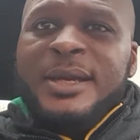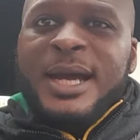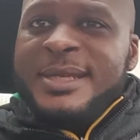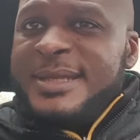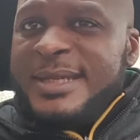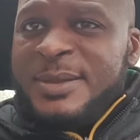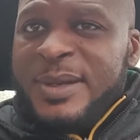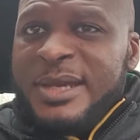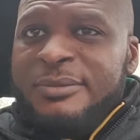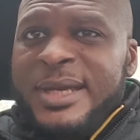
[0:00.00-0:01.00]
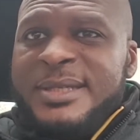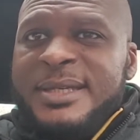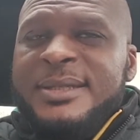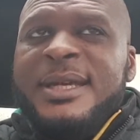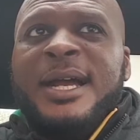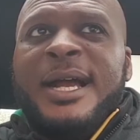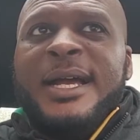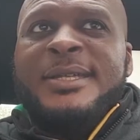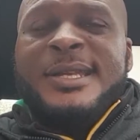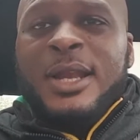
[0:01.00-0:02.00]
I stand to be corrected.
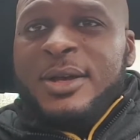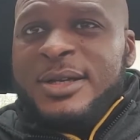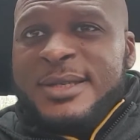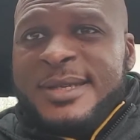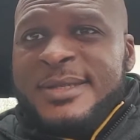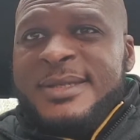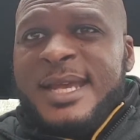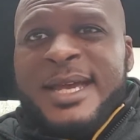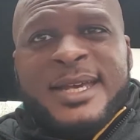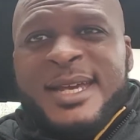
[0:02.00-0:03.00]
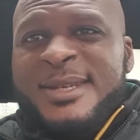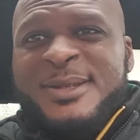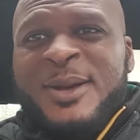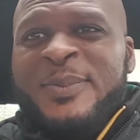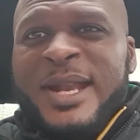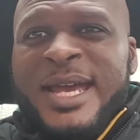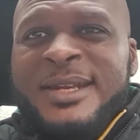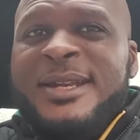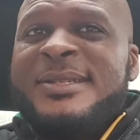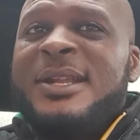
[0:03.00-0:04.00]
As long as Xhaka is not playing
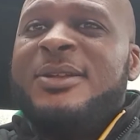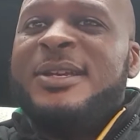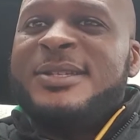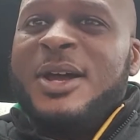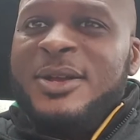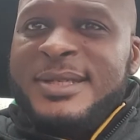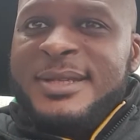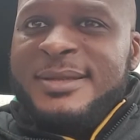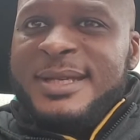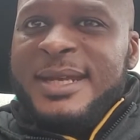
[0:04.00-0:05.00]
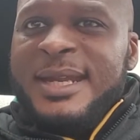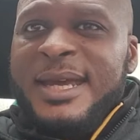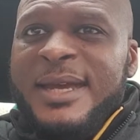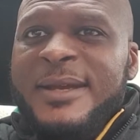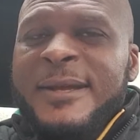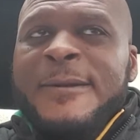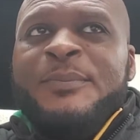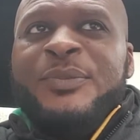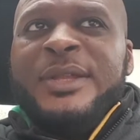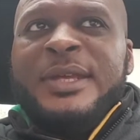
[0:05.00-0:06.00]
and as long as Ozil's in there,
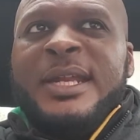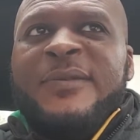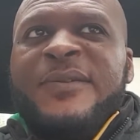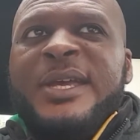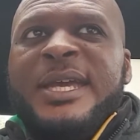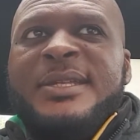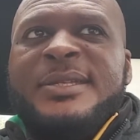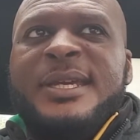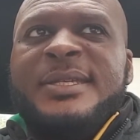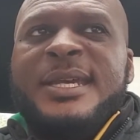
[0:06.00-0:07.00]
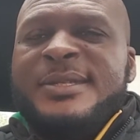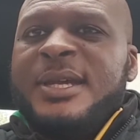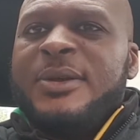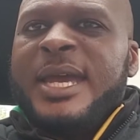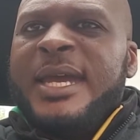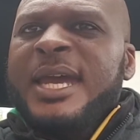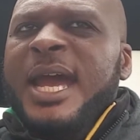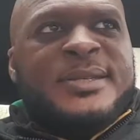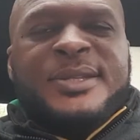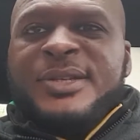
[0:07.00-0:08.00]
then I think it's okay.
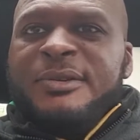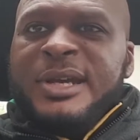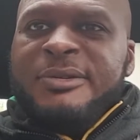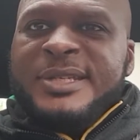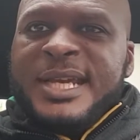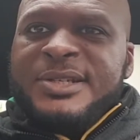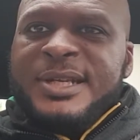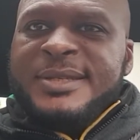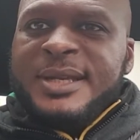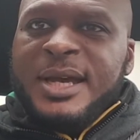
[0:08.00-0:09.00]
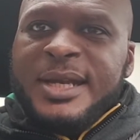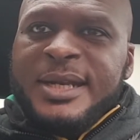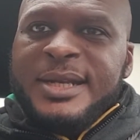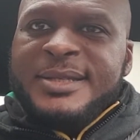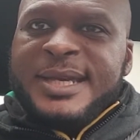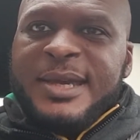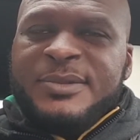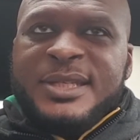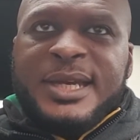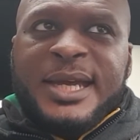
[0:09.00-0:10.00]
So Torreira's actually starting in this game
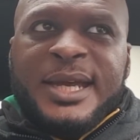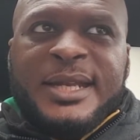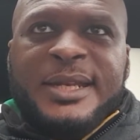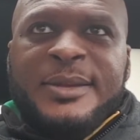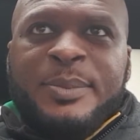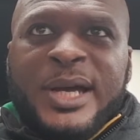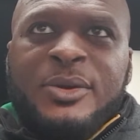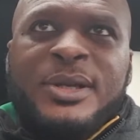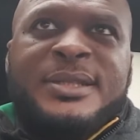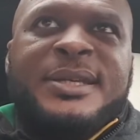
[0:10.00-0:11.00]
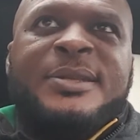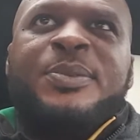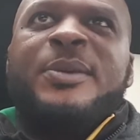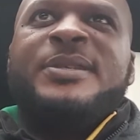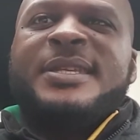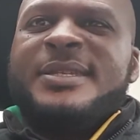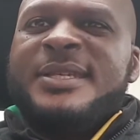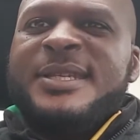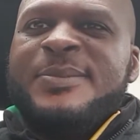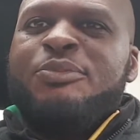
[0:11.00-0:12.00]
today. And by all intended purposes,
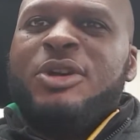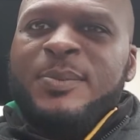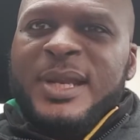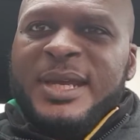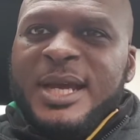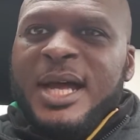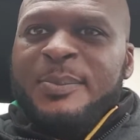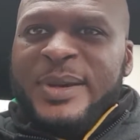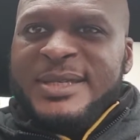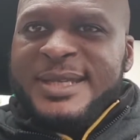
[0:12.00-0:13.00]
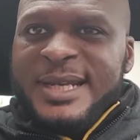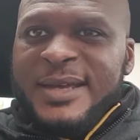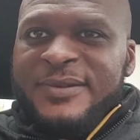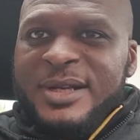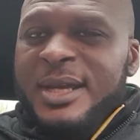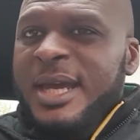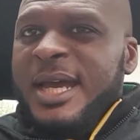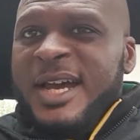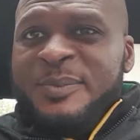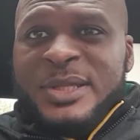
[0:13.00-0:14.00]
this is probably our best 11.
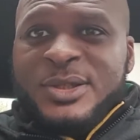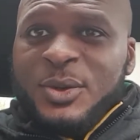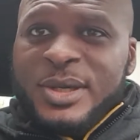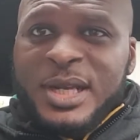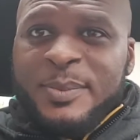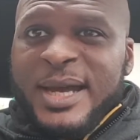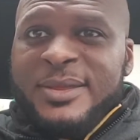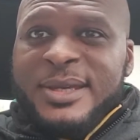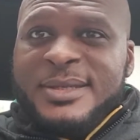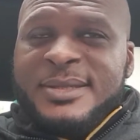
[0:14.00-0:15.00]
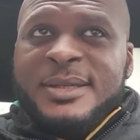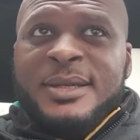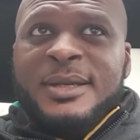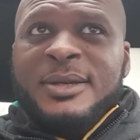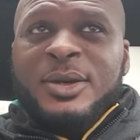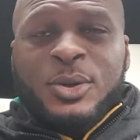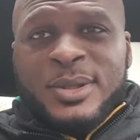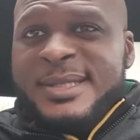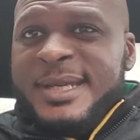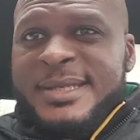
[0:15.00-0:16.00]
I've been talking about this all
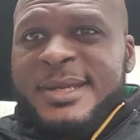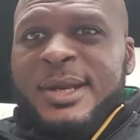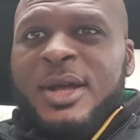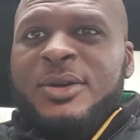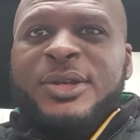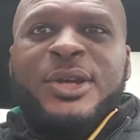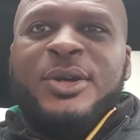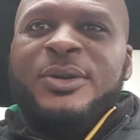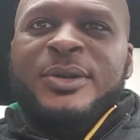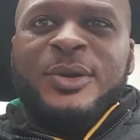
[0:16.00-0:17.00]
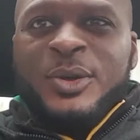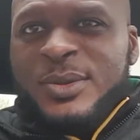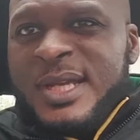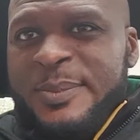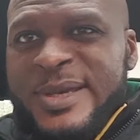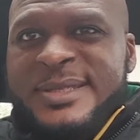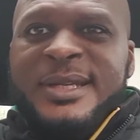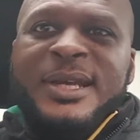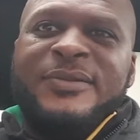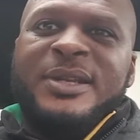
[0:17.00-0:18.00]
season long, you know, who's our best
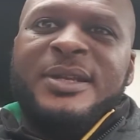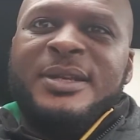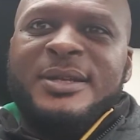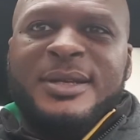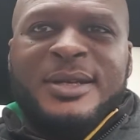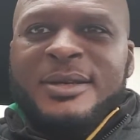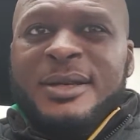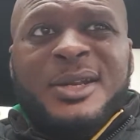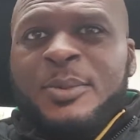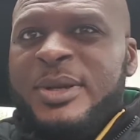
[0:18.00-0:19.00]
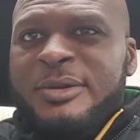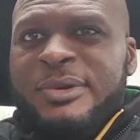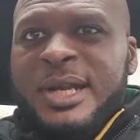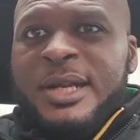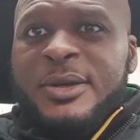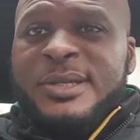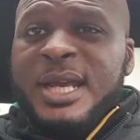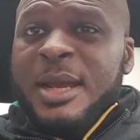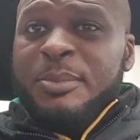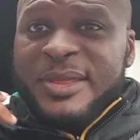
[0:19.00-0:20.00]
11? Nobody really knows.
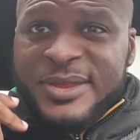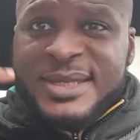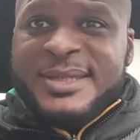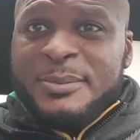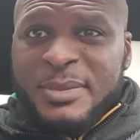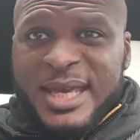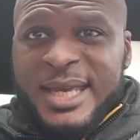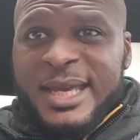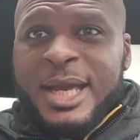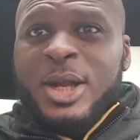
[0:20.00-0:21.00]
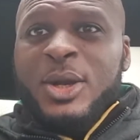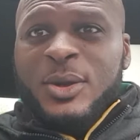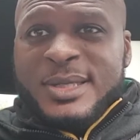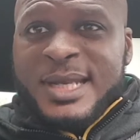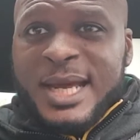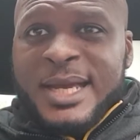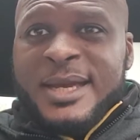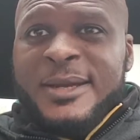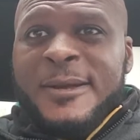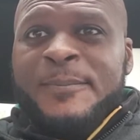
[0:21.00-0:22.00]
But this, to me, looks like
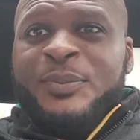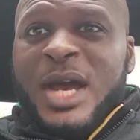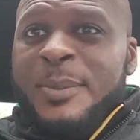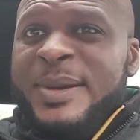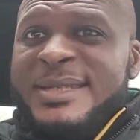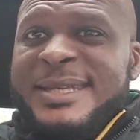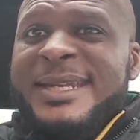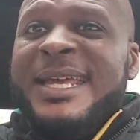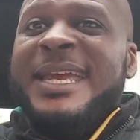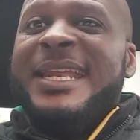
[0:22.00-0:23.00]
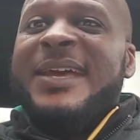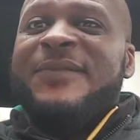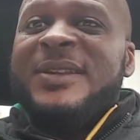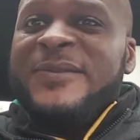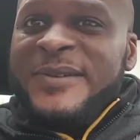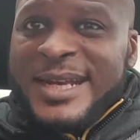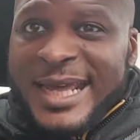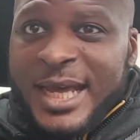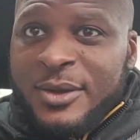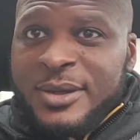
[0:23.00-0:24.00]
our best 11 for now.